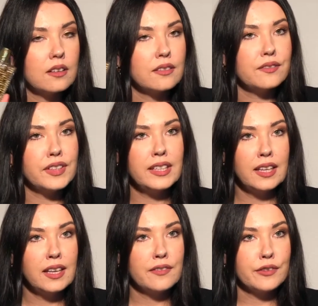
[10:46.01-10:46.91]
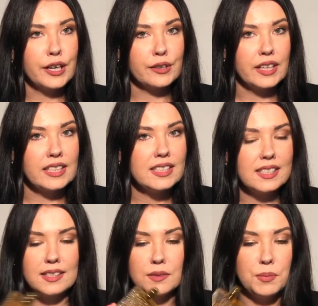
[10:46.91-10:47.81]
vanilla fragrance,
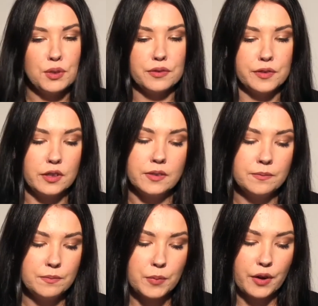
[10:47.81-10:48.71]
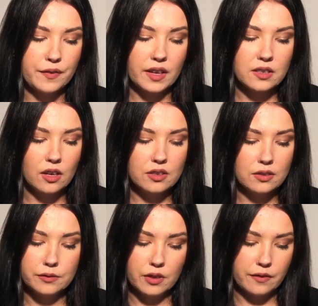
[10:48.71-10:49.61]
this is beautiful. Perfect also
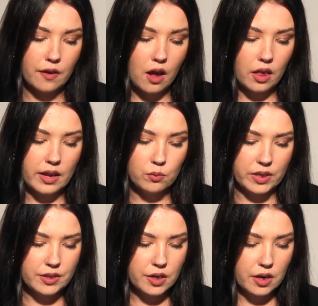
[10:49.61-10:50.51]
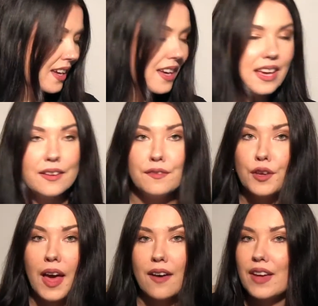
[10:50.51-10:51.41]
for the fall and winter. If
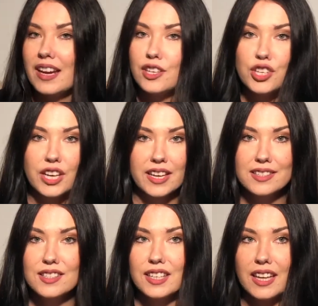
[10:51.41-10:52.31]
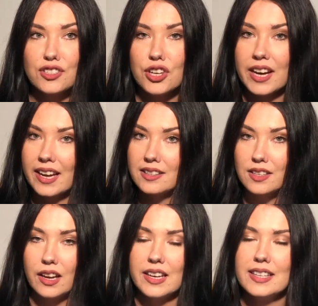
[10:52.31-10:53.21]
you have any chance to get your hands
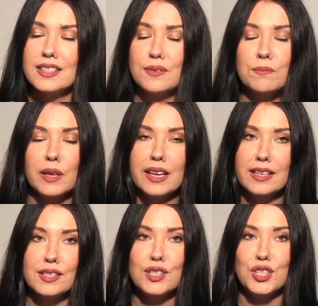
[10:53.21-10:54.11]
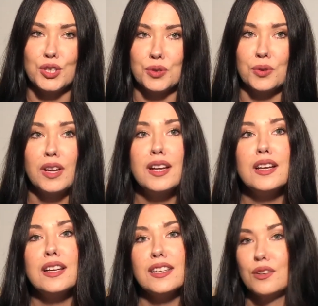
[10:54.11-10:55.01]
on this, please do.
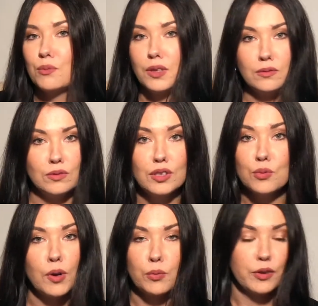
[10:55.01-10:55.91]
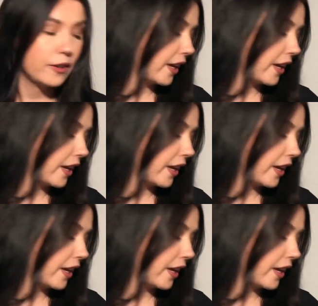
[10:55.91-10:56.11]
You won't regret